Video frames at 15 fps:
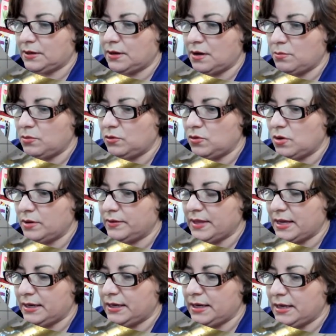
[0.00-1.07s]
come along
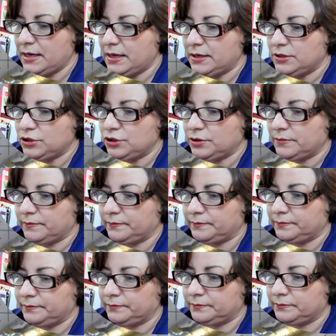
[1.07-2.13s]
that edge.
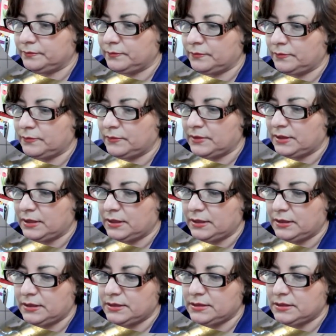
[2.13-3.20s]

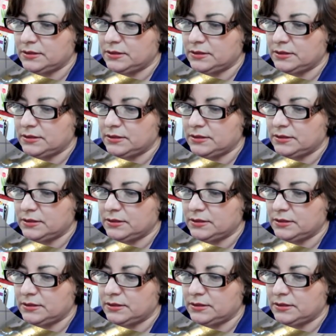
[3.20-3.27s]
This